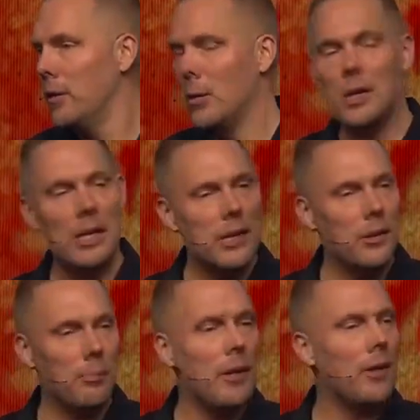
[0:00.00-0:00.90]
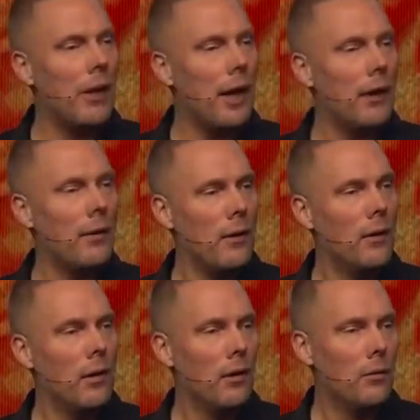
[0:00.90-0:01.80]
We need to be that
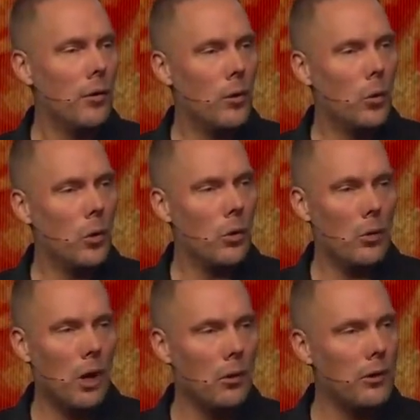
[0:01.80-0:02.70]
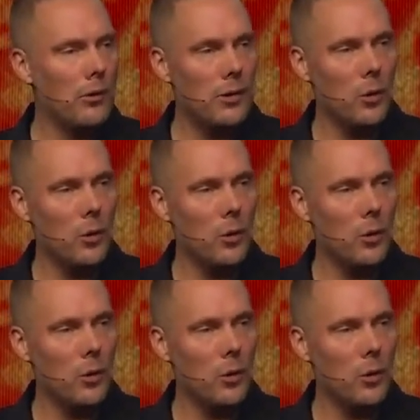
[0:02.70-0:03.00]
for the world around us.